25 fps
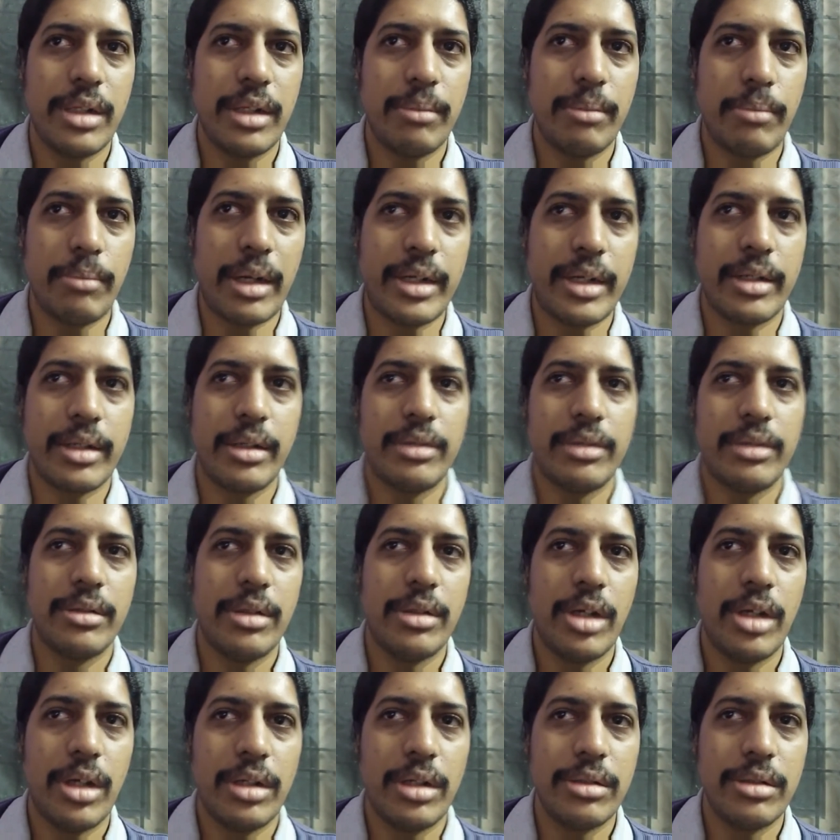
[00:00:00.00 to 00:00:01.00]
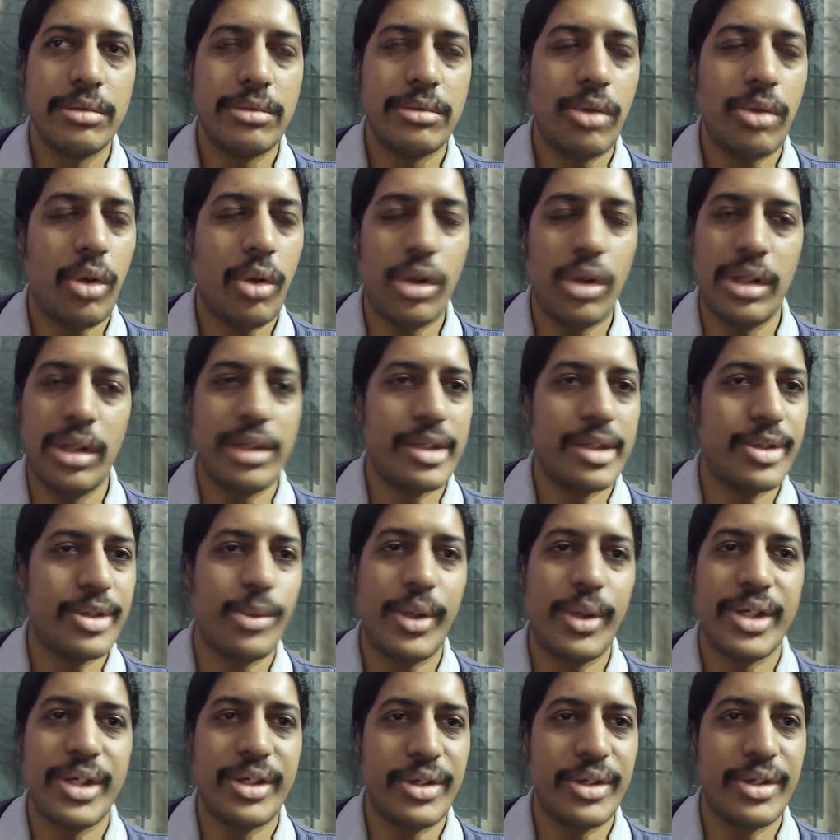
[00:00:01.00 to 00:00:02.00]
But all these
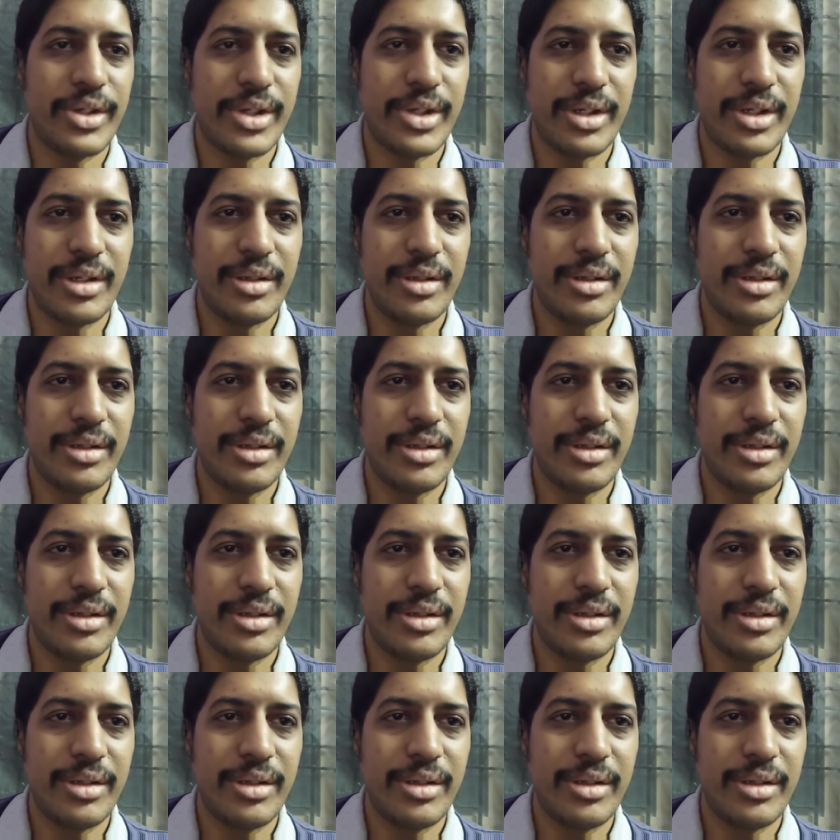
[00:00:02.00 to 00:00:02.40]
questions.